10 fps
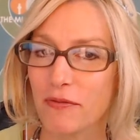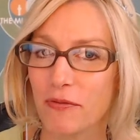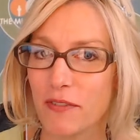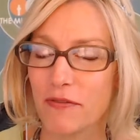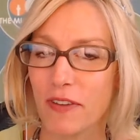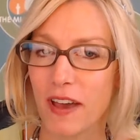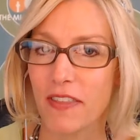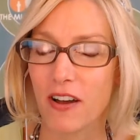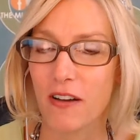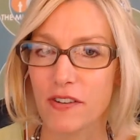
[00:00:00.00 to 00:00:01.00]
We've had
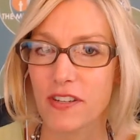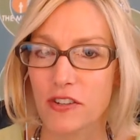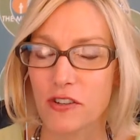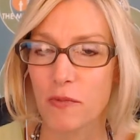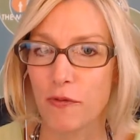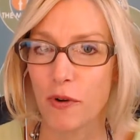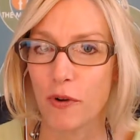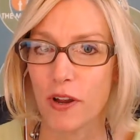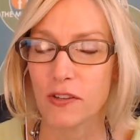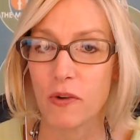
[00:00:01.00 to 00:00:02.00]
that conversation
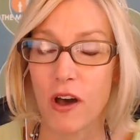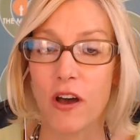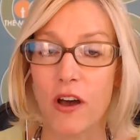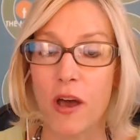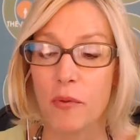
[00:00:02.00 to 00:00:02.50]
before as well.